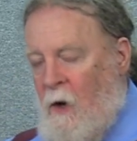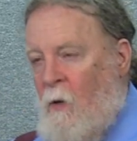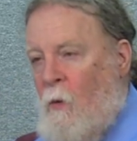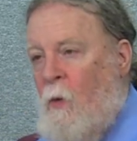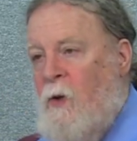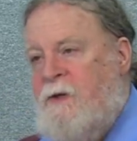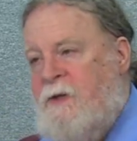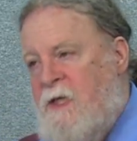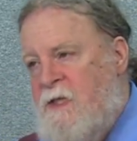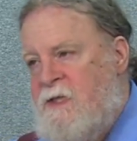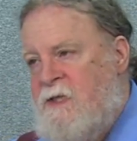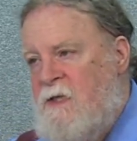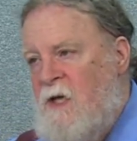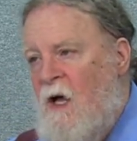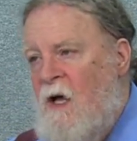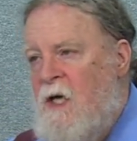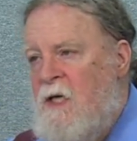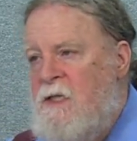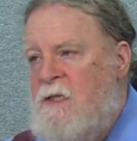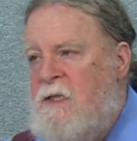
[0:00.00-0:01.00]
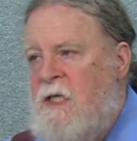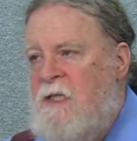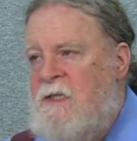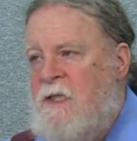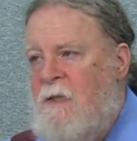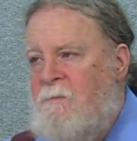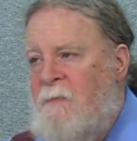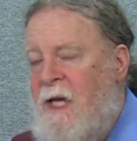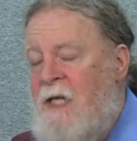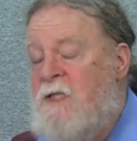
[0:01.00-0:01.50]
What this does is
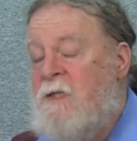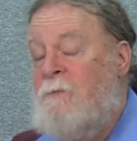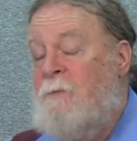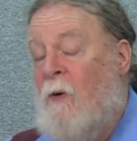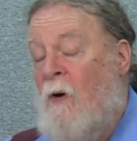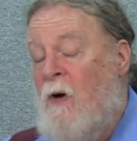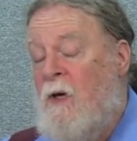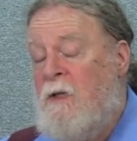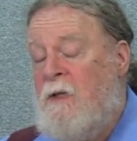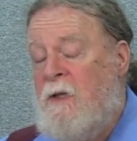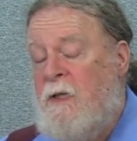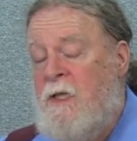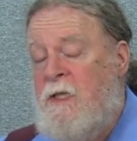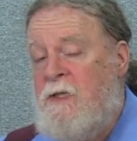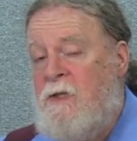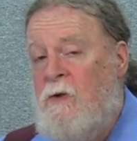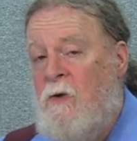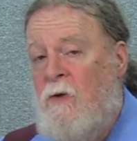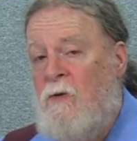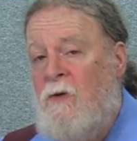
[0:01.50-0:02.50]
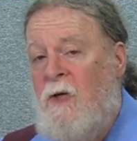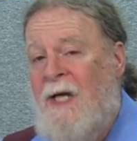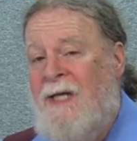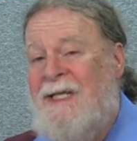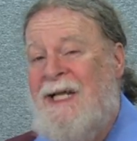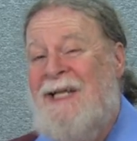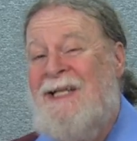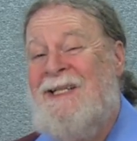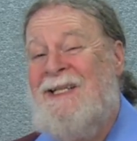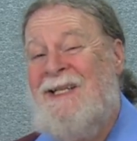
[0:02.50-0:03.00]
it makes Barclays look
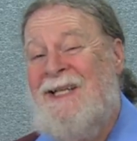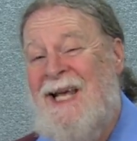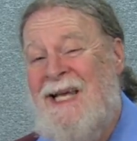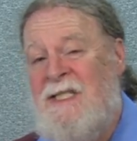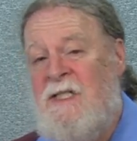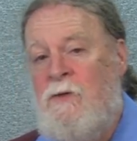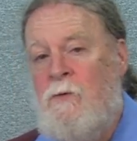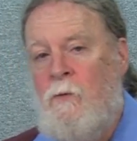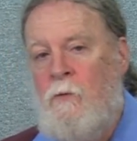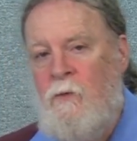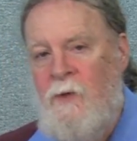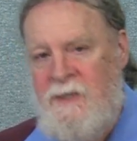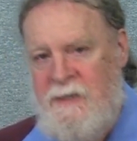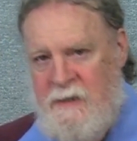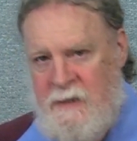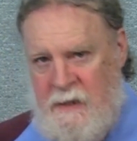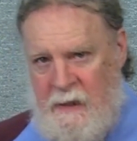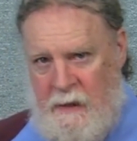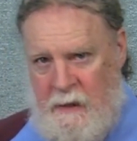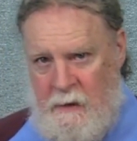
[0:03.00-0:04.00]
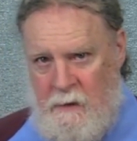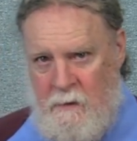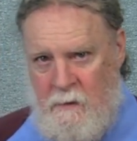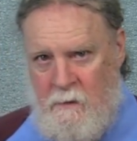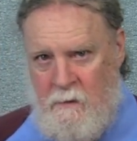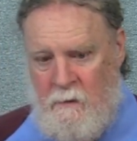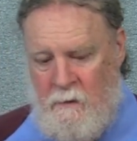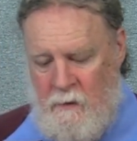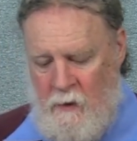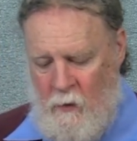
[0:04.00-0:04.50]
like a less risky
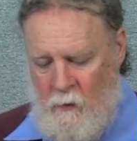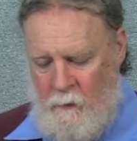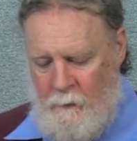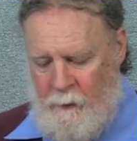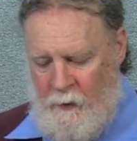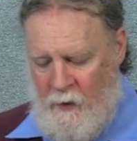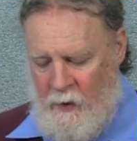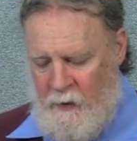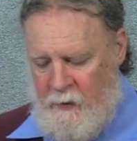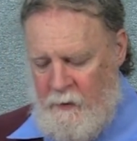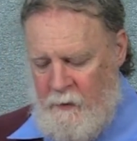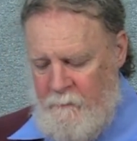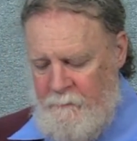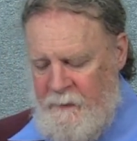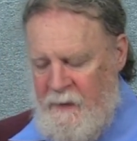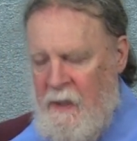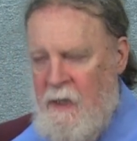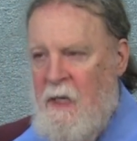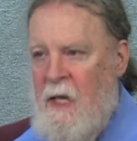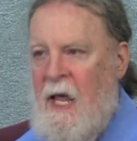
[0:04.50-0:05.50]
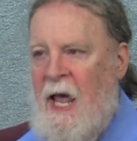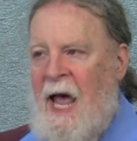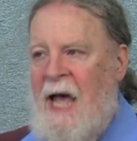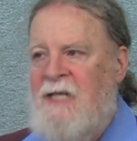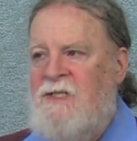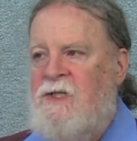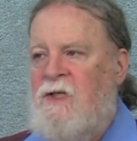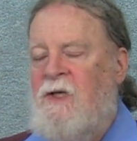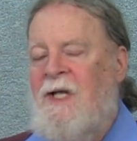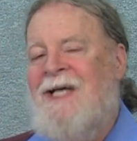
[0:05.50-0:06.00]
loan partner,
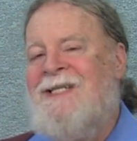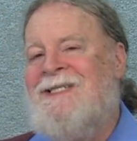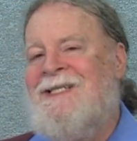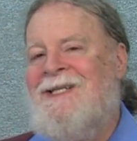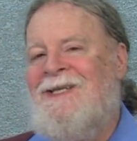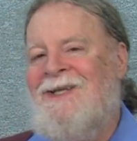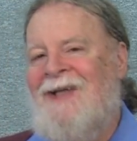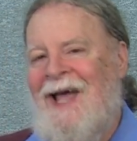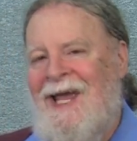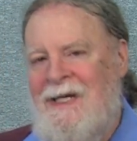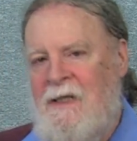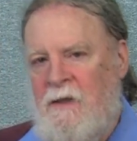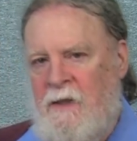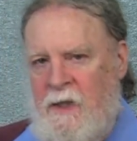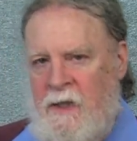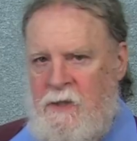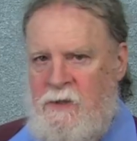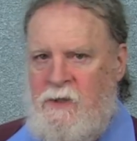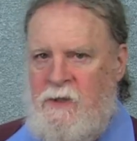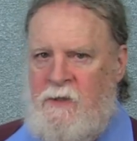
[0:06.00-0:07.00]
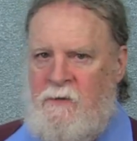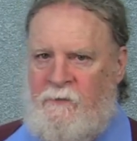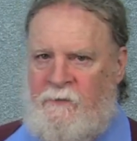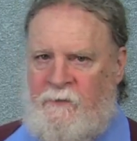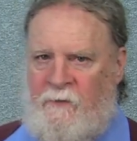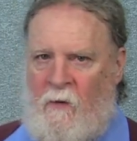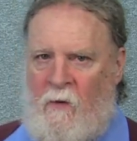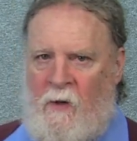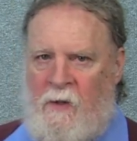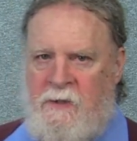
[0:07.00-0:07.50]
as less likely to
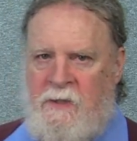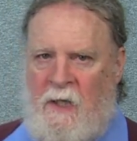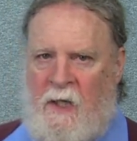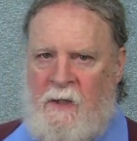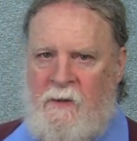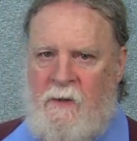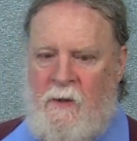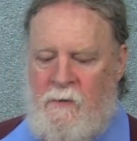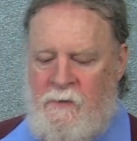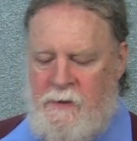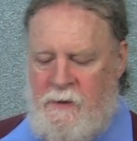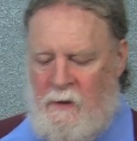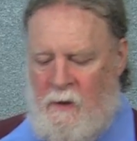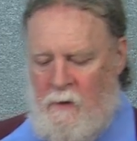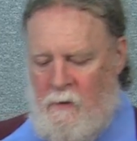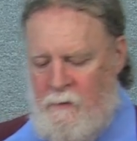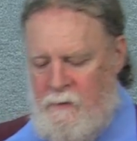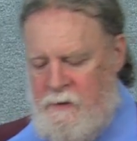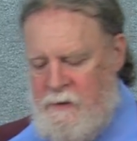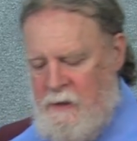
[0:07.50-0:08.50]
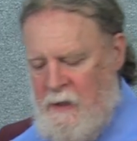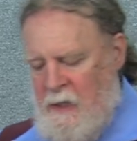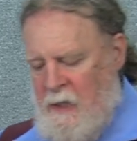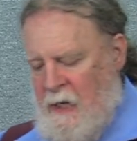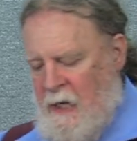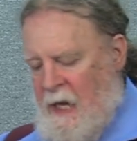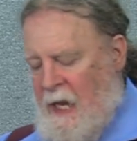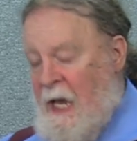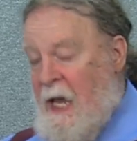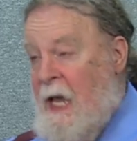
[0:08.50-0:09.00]
default on those loans,
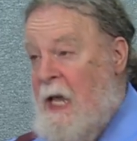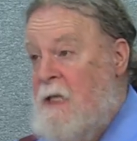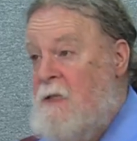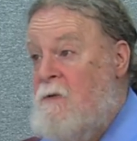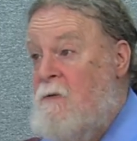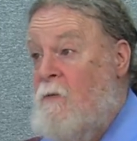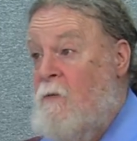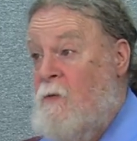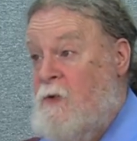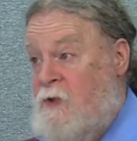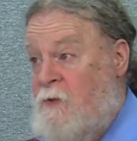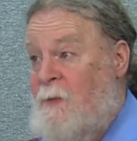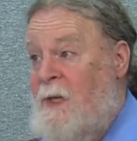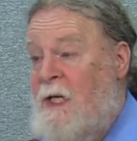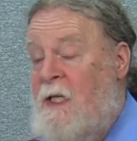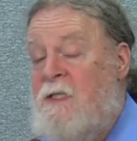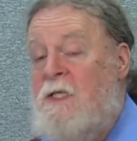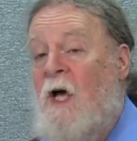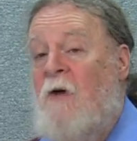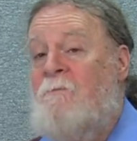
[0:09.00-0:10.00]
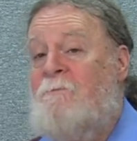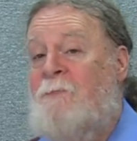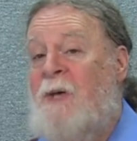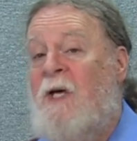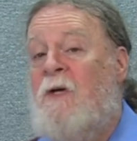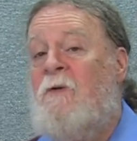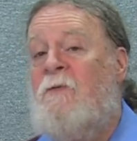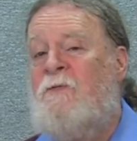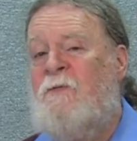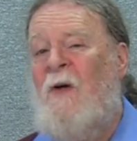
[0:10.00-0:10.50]
and which means a
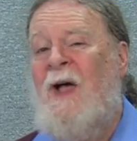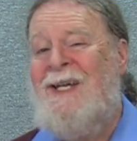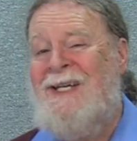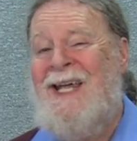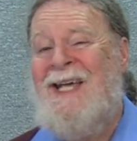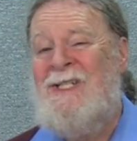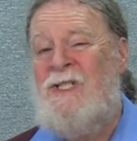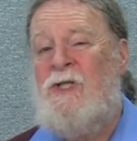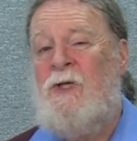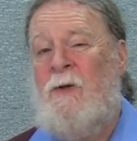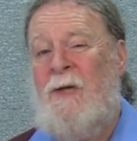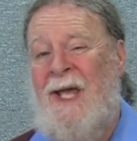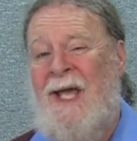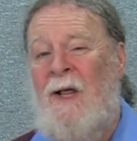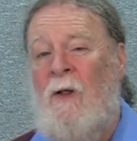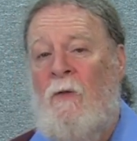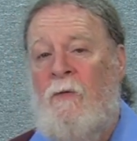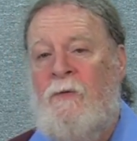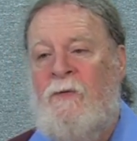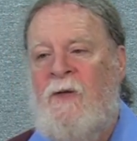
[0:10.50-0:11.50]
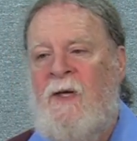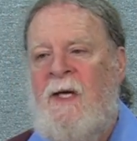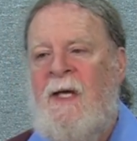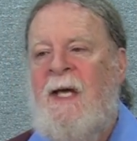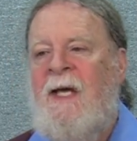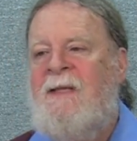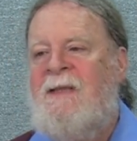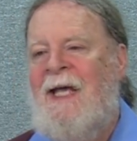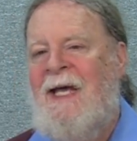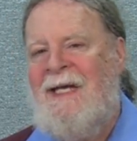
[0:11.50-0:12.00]
better financial health
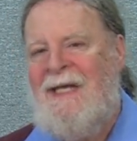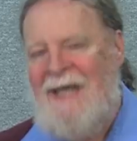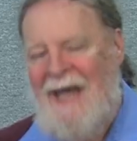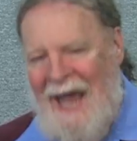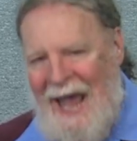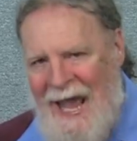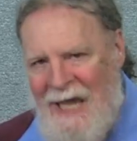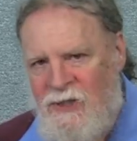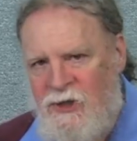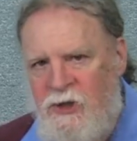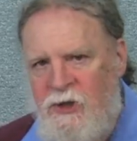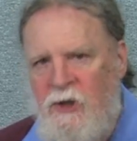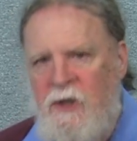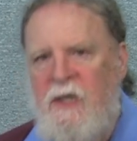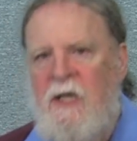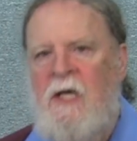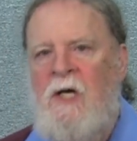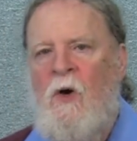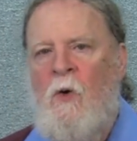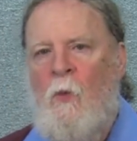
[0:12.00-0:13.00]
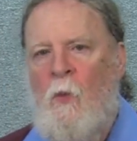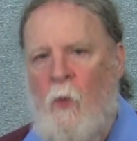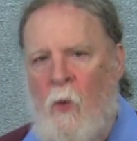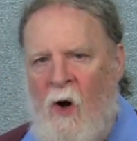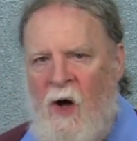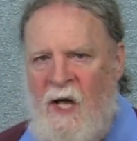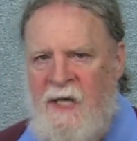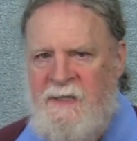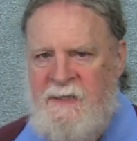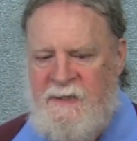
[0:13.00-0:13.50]
than it actually
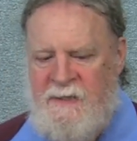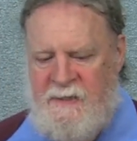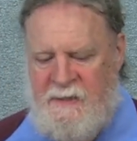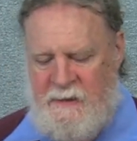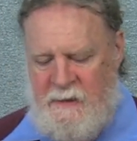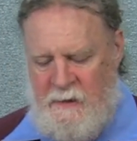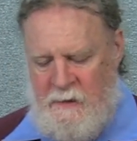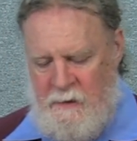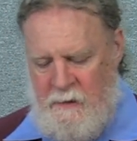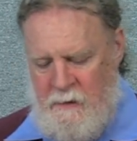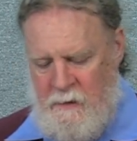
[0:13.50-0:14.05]
was.